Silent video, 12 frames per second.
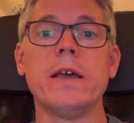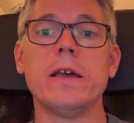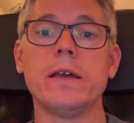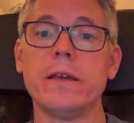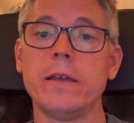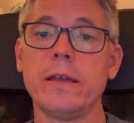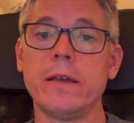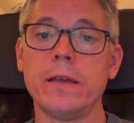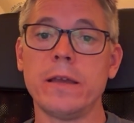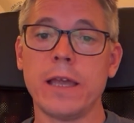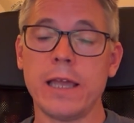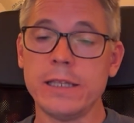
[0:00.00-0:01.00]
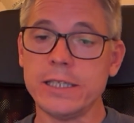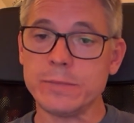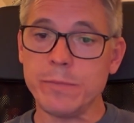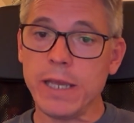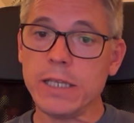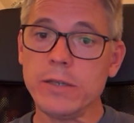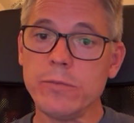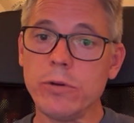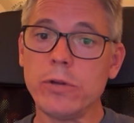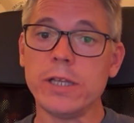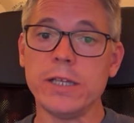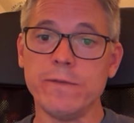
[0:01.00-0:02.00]
And this
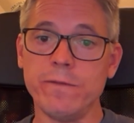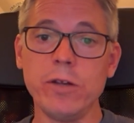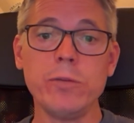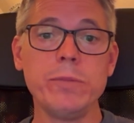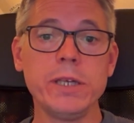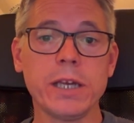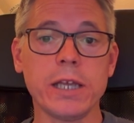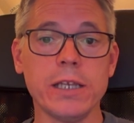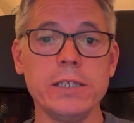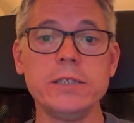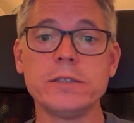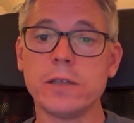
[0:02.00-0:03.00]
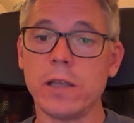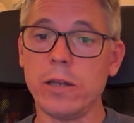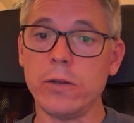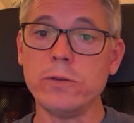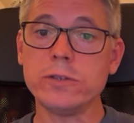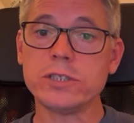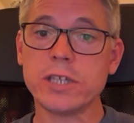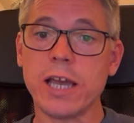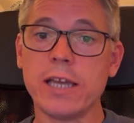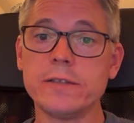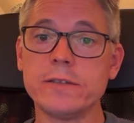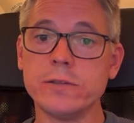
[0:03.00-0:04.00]
manual, it will be released
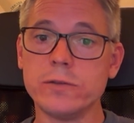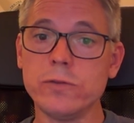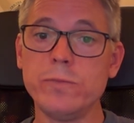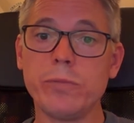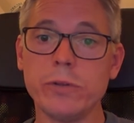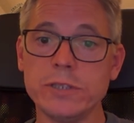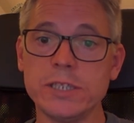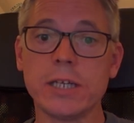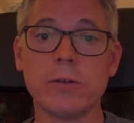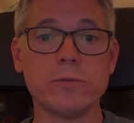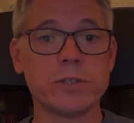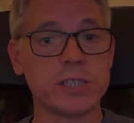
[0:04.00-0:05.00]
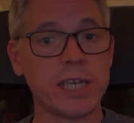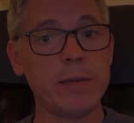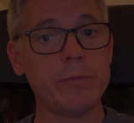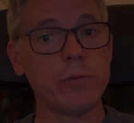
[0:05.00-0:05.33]
alongside the 2.0 stable